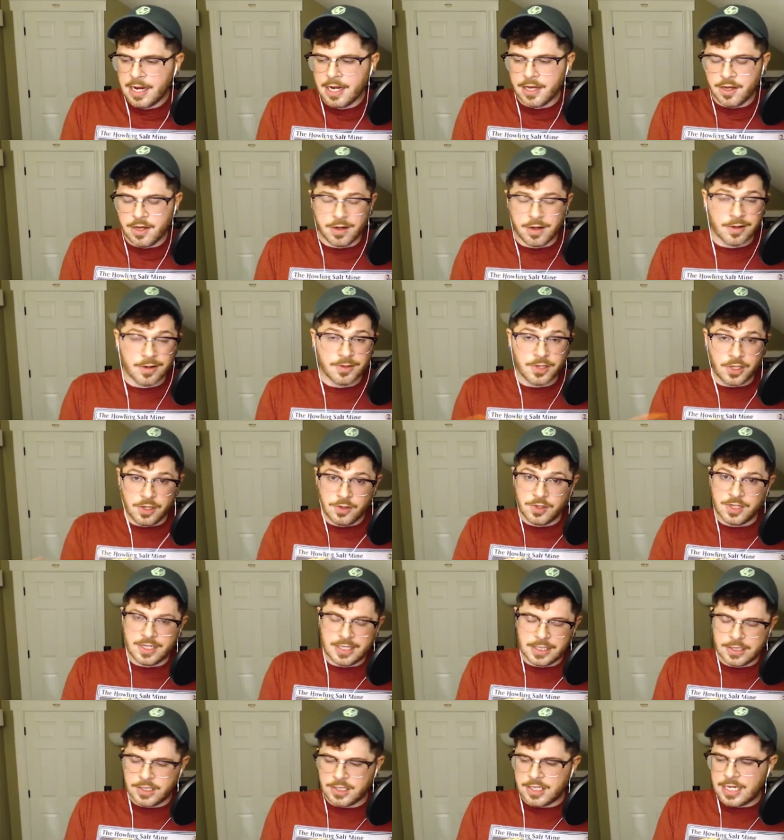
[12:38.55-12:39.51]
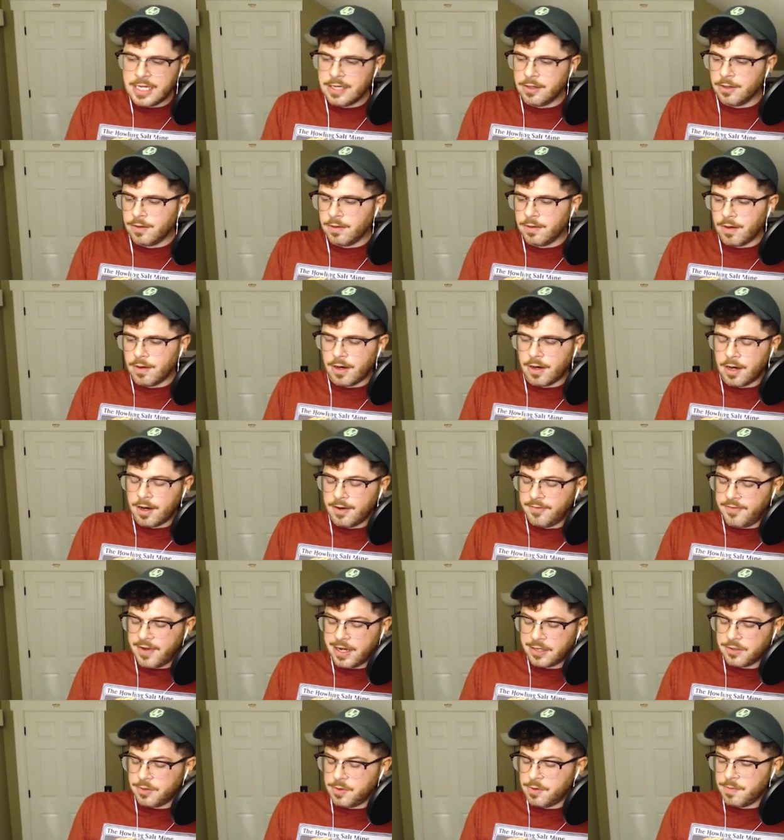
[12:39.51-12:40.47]
You can also use it to steal
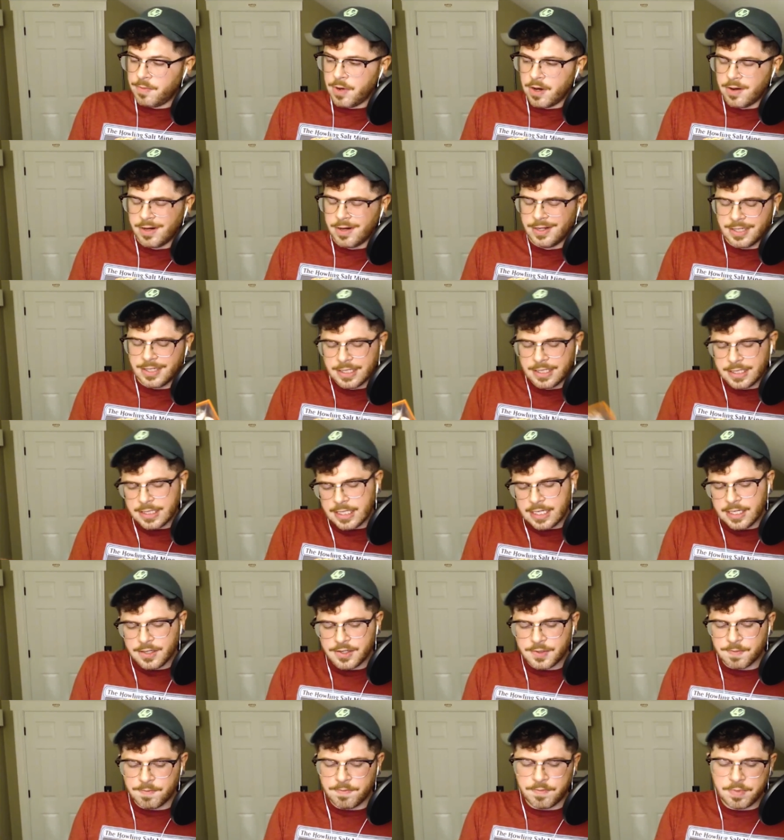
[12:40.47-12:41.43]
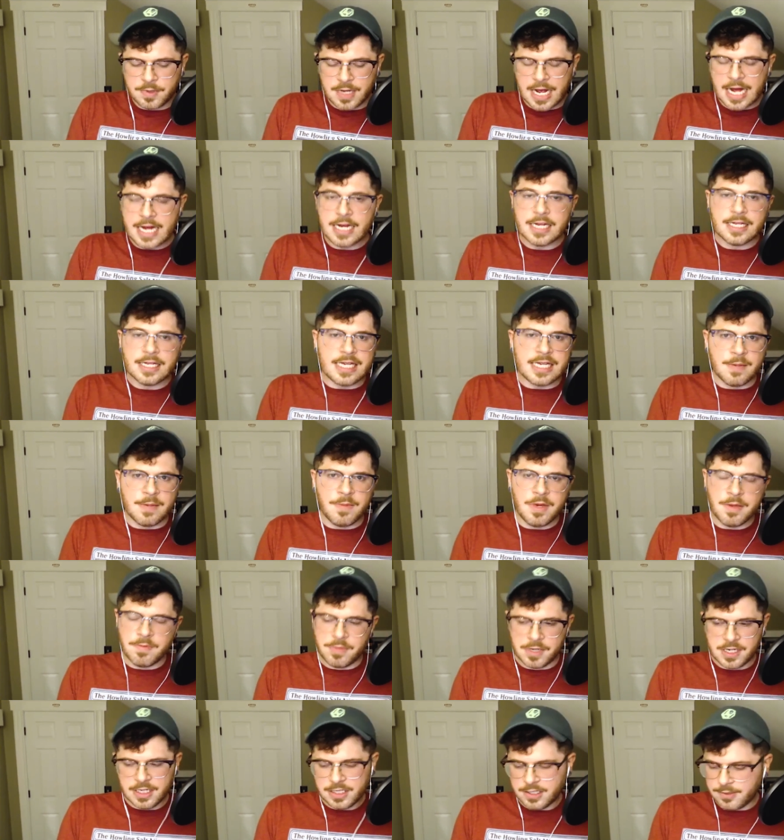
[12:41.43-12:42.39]
artifacts from your opponents. It's kind of Timmy,
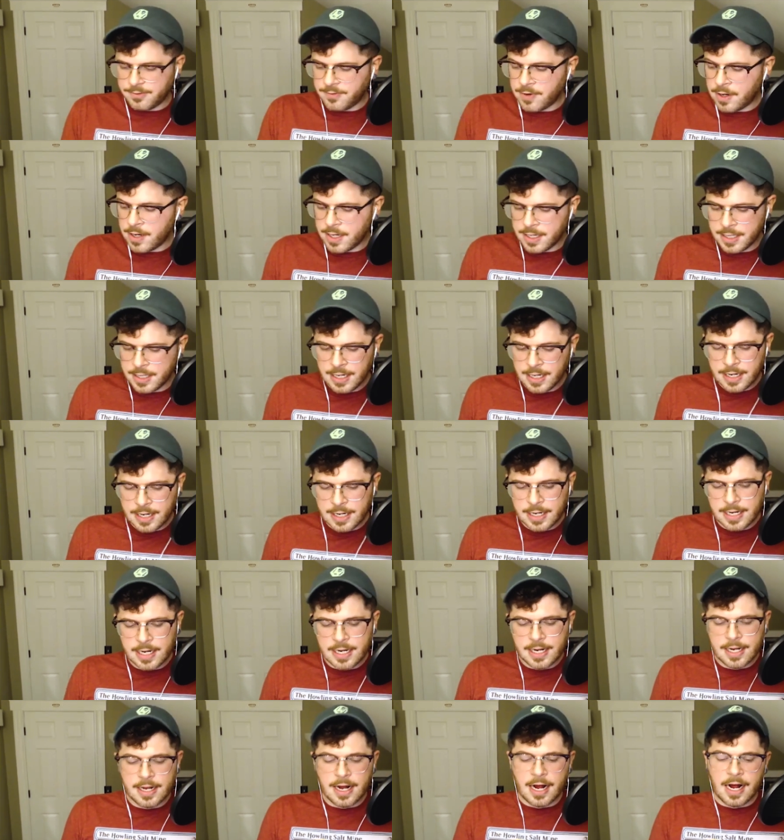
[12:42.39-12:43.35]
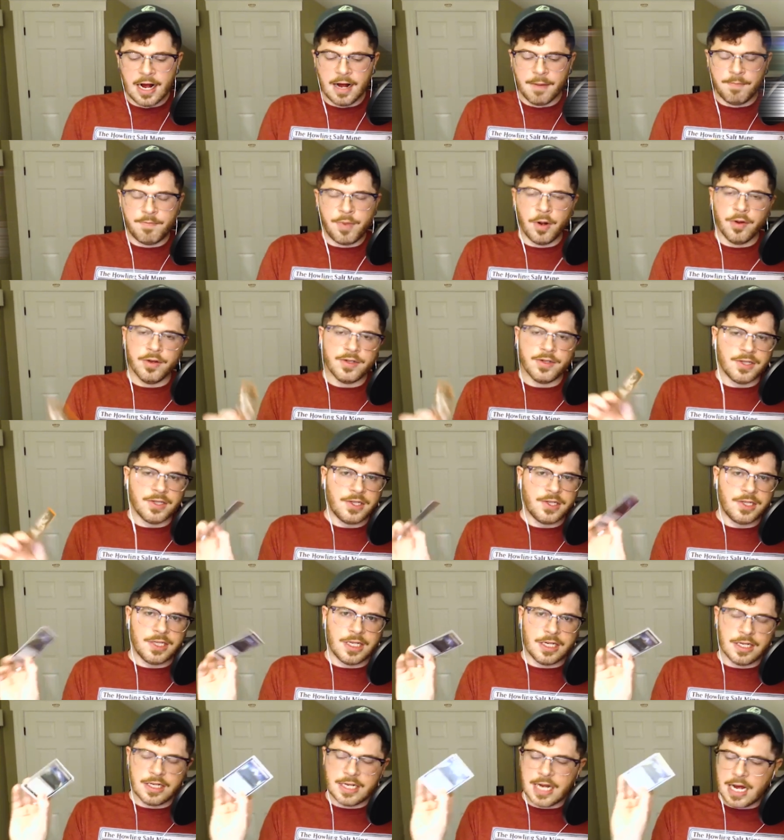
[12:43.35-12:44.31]
but it's fun. Bolas'
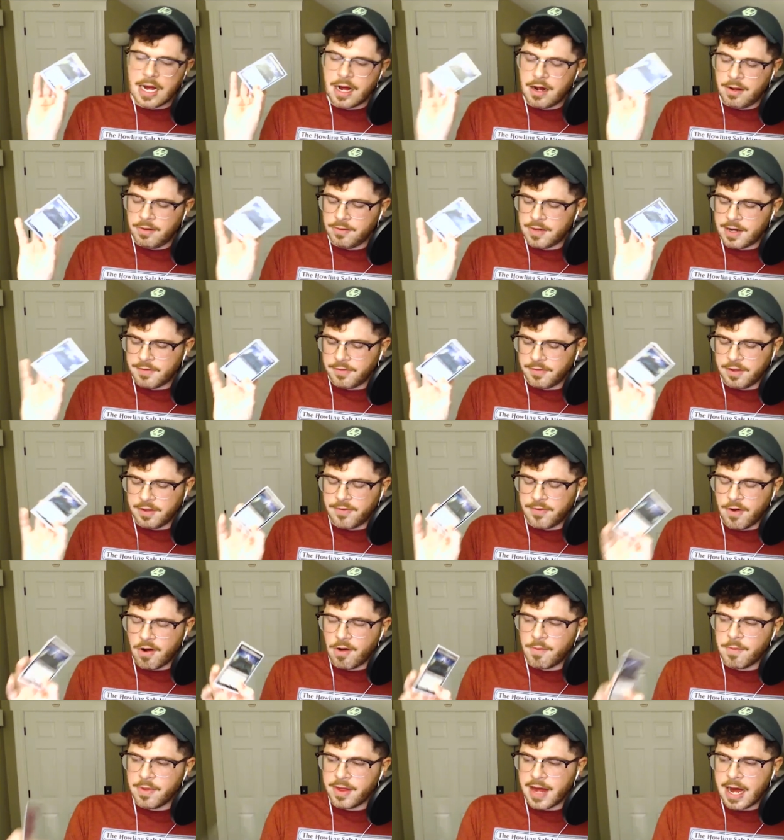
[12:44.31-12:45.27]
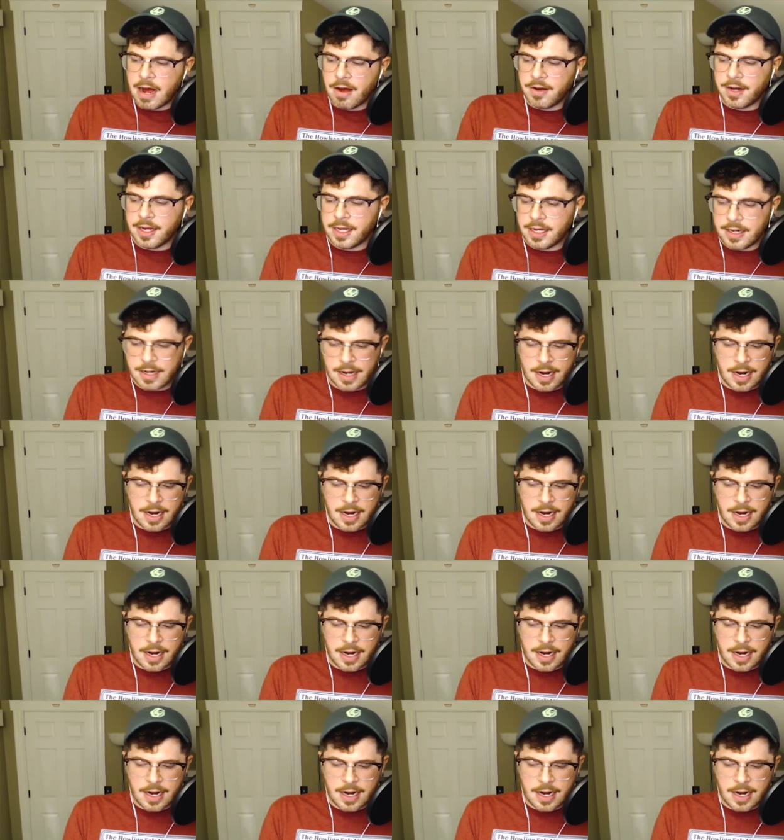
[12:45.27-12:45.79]
Citadel, never leave home without it.